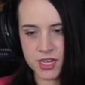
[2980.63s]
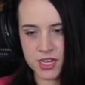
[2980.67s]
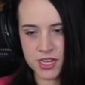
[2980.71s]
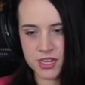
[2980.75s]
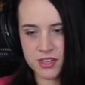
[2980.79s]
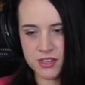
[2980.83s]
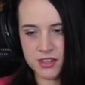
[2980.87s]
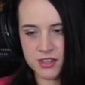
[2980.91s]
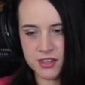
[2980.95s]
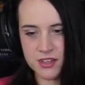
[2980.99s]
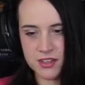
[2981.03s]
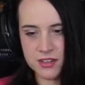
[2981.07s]

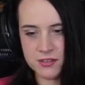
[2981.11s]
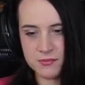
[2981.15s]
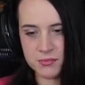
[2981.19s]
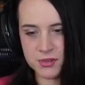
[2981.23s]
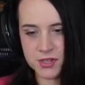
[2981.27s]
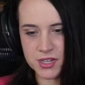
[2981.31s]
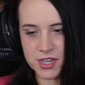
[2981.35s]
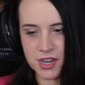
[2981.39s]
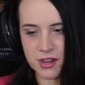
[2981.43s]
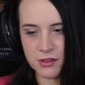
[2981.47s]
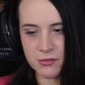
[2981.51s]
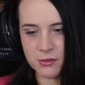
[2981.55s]
me.
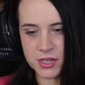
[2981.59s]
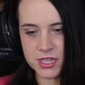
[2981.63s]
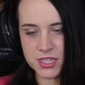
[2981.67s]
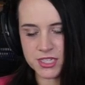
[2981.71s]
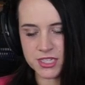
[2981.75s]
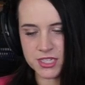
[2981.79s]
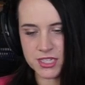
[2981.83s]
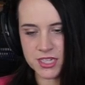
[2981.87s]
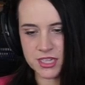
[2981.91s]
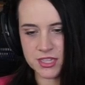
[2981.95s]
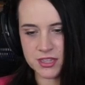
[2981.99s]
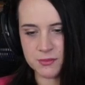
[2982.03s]
But now I
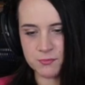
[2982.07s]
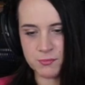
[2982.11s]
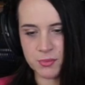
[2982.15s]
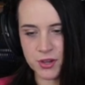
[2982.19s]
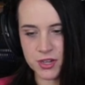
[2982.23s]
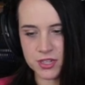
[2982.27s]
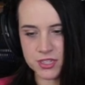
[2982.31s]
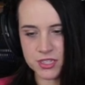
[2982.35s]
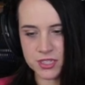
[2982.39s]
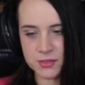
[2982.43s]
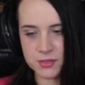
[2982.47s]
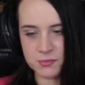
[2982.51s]
see the
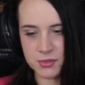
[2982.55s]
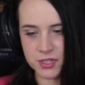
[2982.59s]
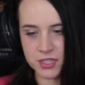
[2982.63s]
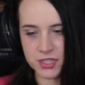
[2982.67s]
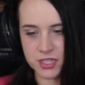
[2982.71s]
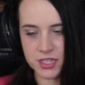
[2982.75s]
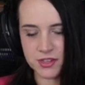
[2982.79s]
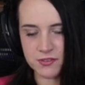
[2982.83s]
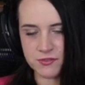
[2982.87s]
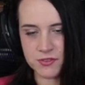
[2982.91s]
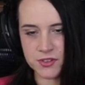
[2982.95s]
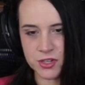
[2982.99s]

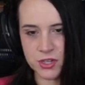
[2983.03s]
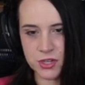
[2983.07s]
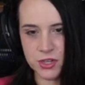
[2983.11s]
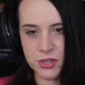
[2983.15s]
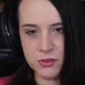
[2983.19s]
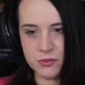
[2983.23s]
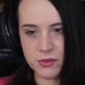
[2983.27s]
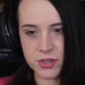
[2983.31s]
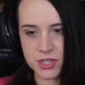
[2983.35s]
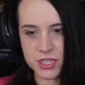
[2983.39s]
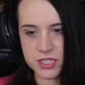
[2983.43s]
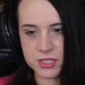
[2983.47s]
possibility of a
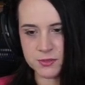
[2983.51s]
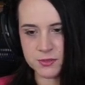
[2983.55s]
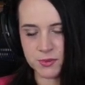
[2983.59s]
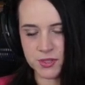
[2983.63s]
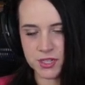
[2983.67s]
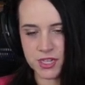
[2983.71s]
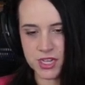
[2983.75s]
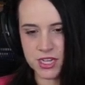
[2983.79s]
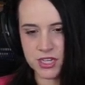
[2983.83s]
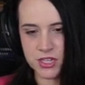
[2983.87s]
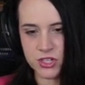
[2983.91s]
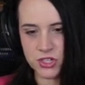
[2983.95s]
new
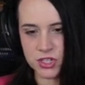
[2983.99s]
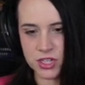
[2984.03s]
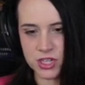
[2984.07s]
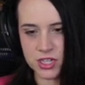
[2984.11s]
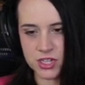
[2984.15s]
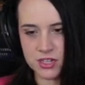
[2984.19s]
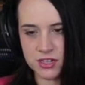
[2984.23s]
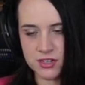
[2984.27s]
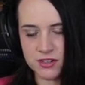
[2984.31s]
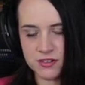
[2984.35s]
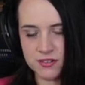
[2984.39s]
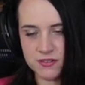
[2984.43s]

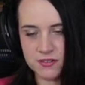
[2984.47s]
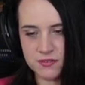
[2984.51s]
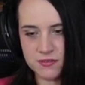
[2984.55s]
explanation.